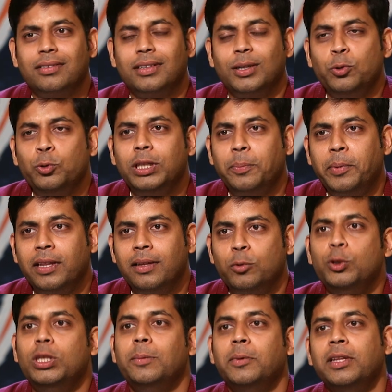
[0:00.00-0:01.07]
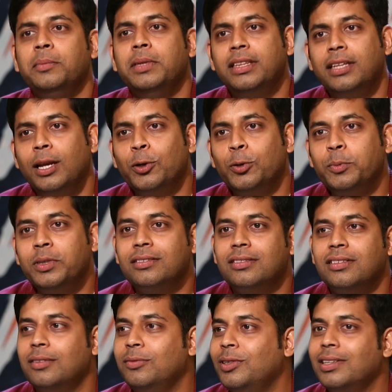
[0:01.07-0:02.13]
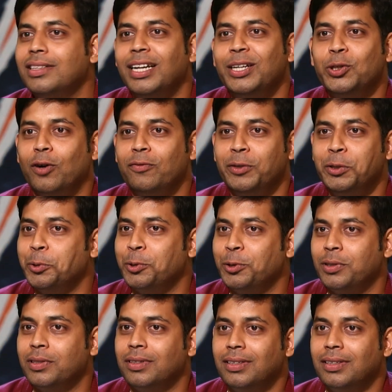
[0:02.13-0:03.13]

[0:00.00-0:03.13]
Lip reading: Utapadam? Utapadam in Telugu means a word that you often use.